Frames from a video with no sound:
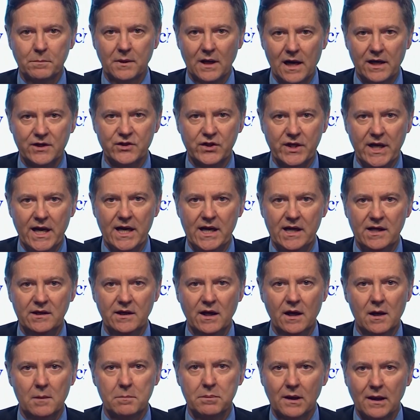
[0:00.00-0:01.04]
Blockchain
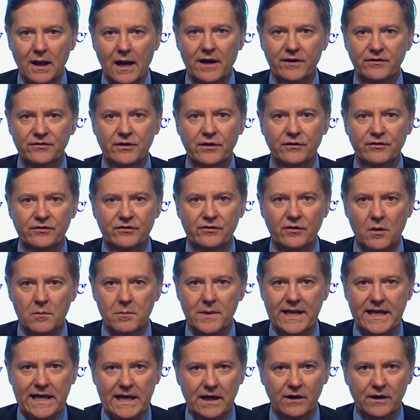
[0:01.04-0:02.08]
applies to so many